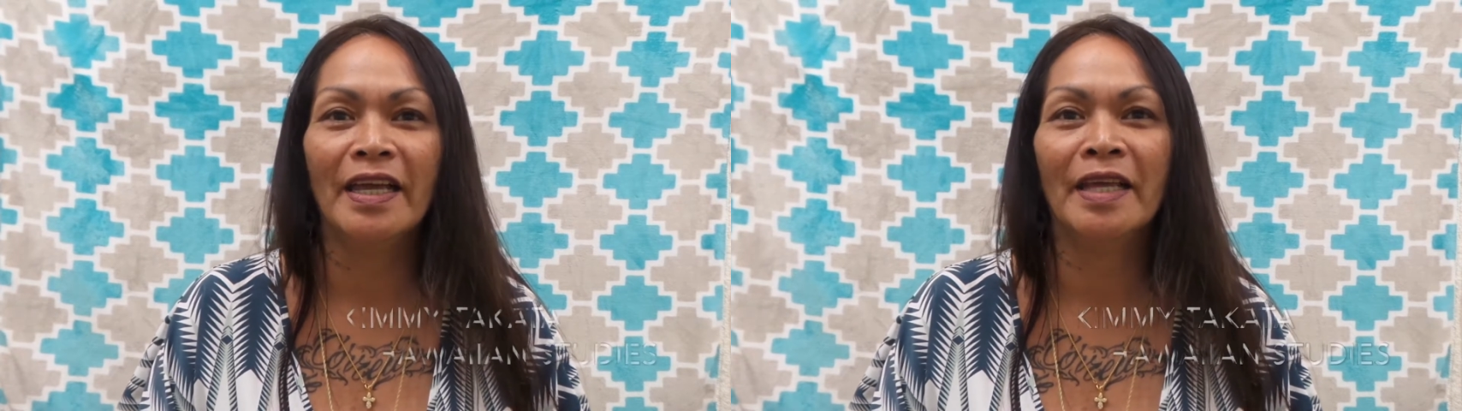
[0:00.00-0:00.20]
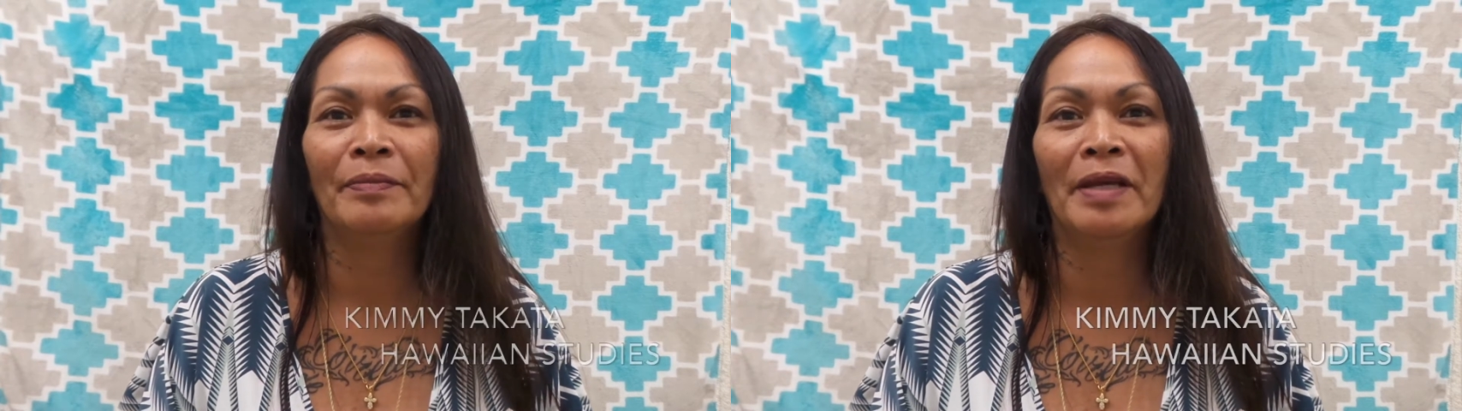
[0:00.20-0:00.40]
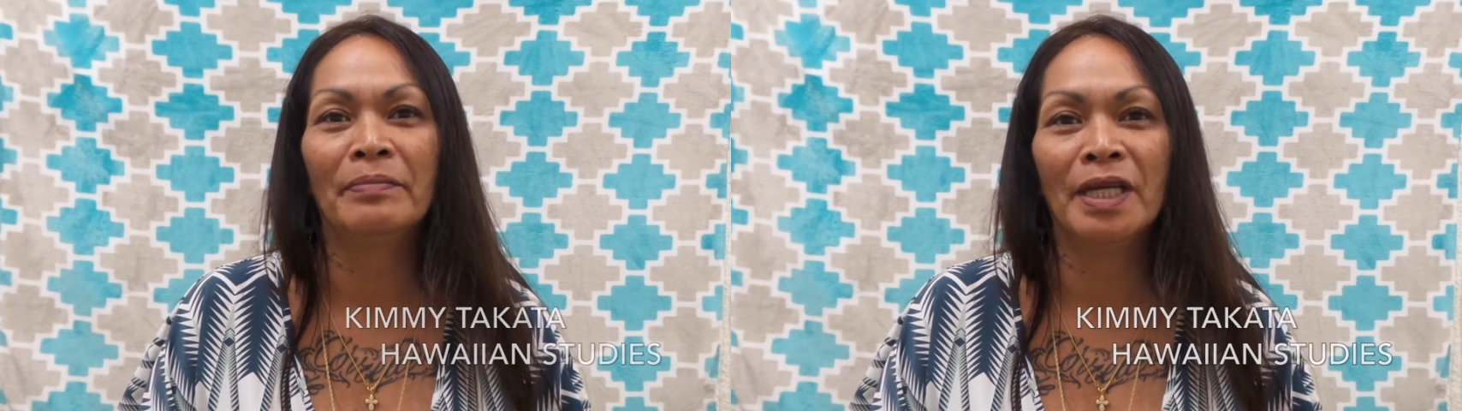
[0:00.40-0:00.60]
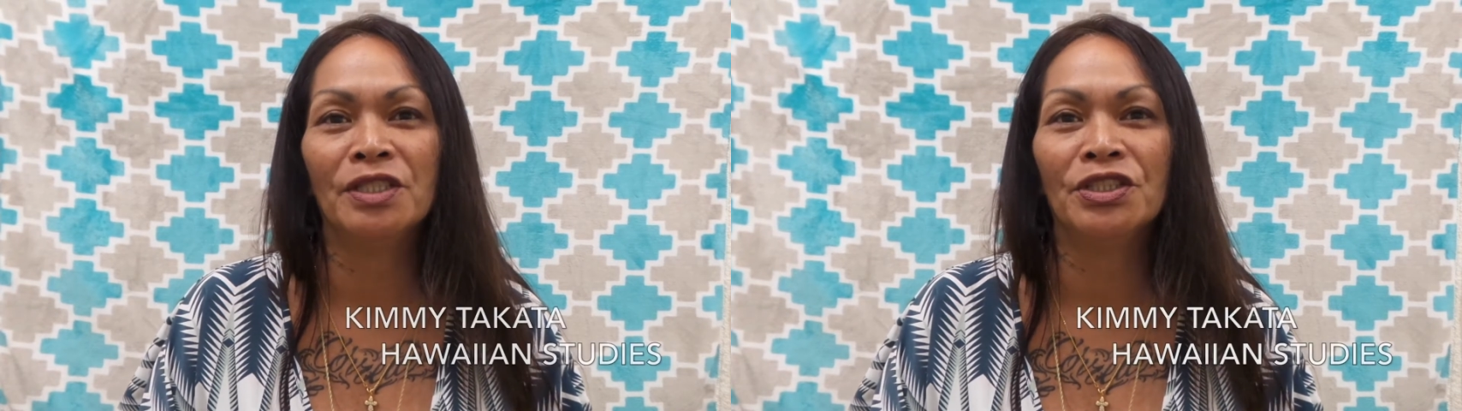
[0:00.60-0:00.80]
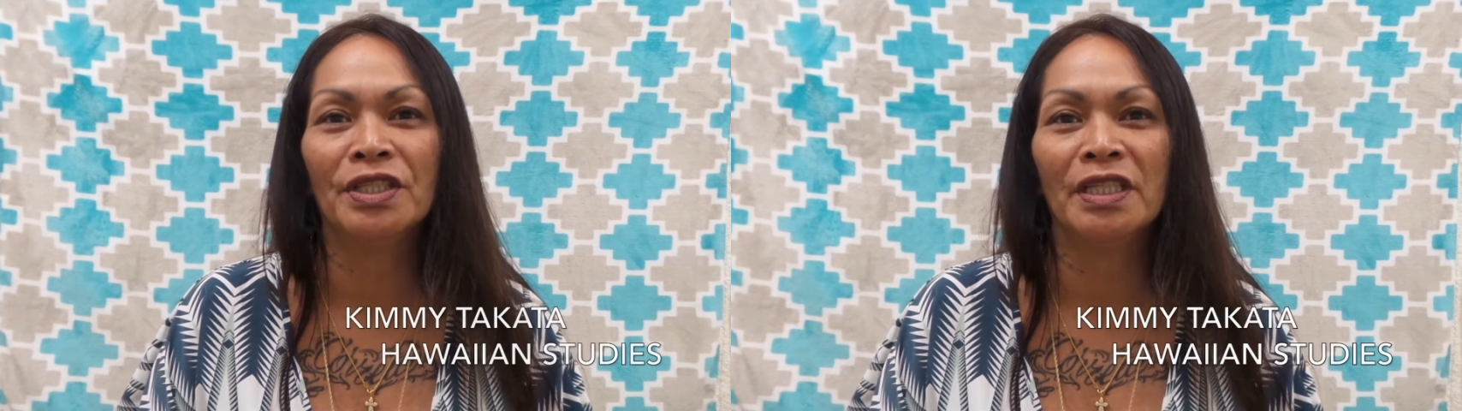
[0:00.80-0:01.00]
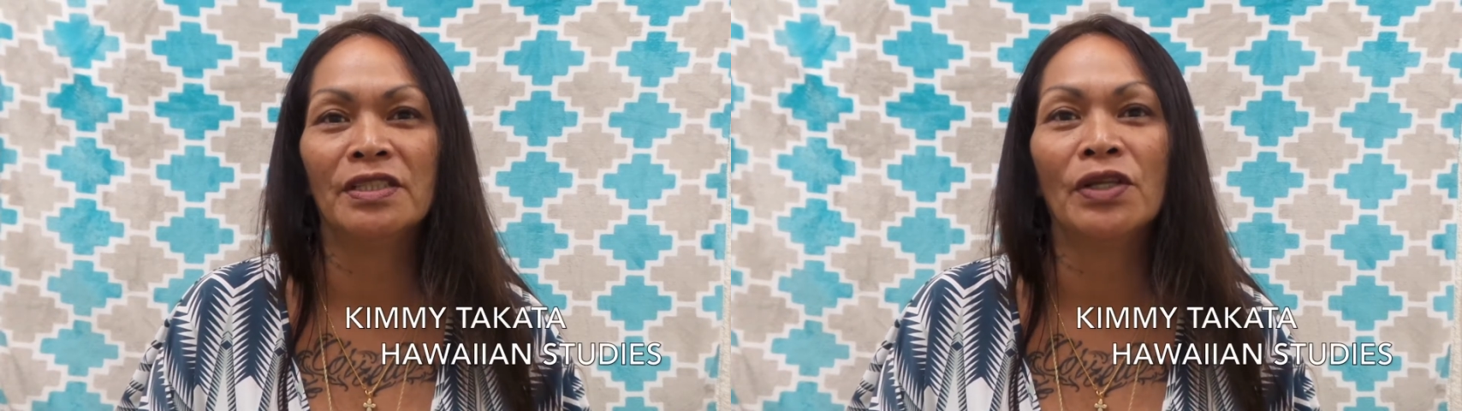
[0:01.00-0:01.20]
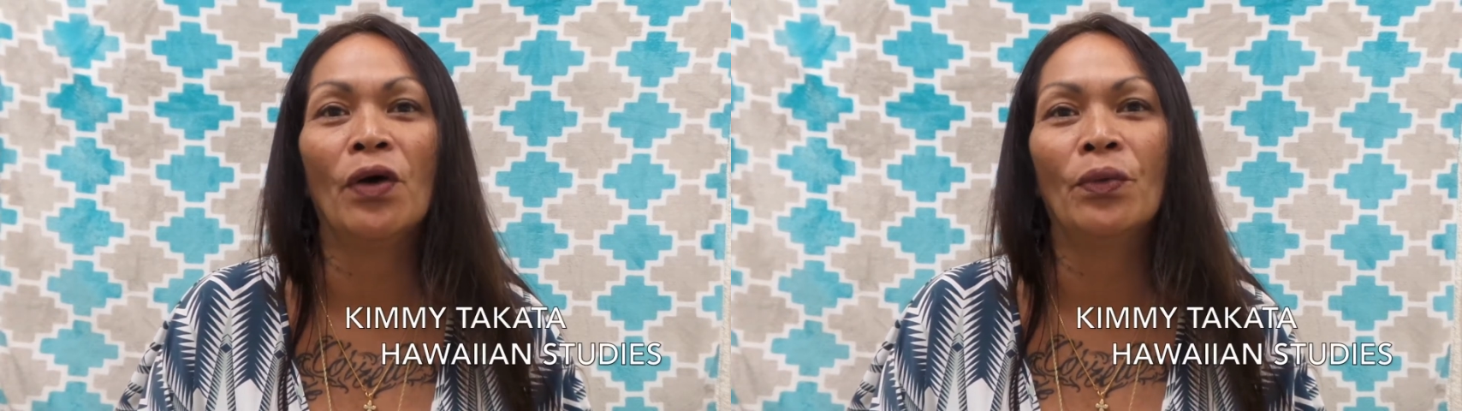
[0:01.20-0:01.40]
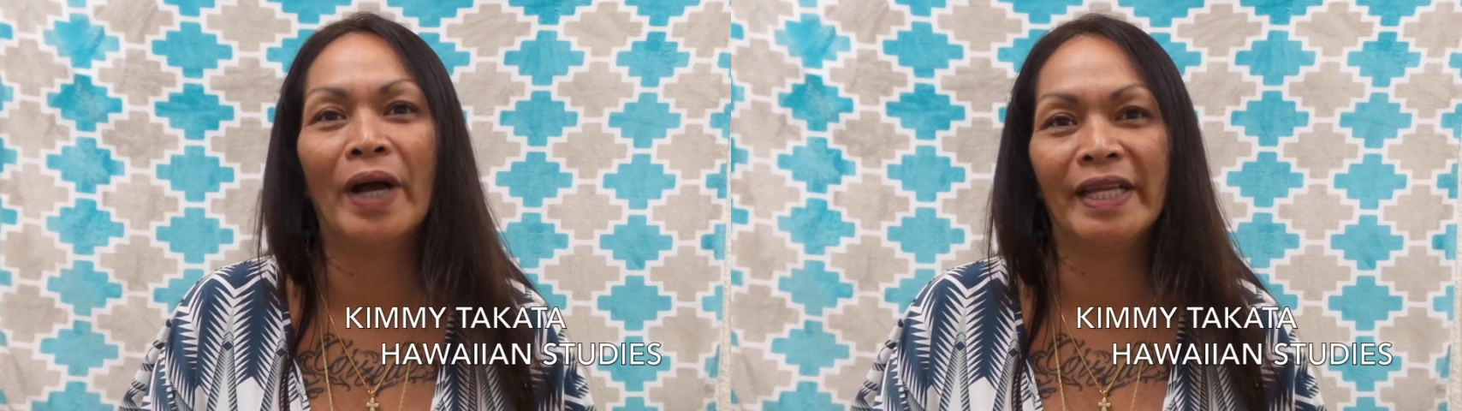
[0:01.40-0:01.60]
and my major is
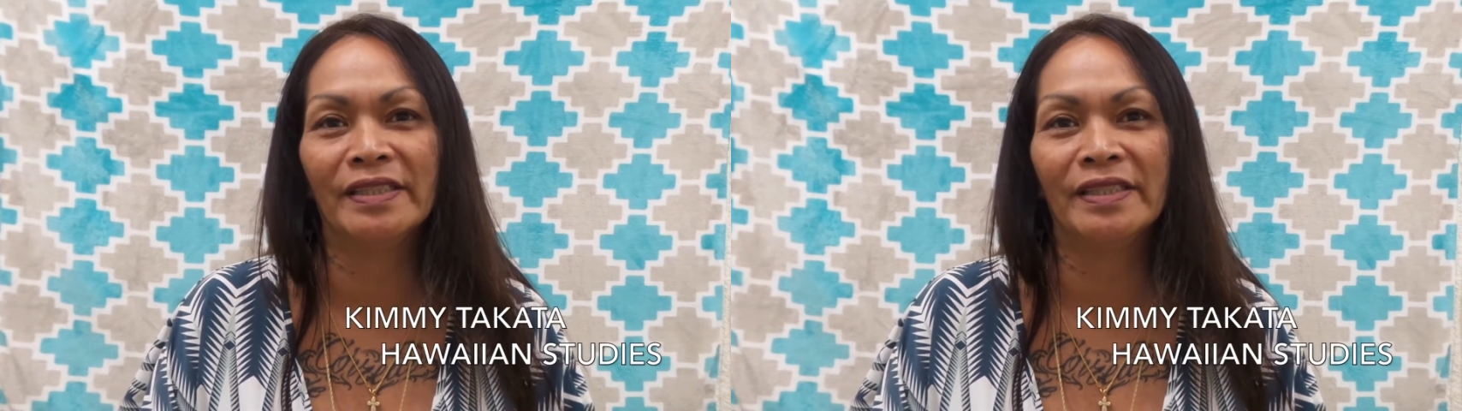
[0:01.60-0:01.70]
Hawaiian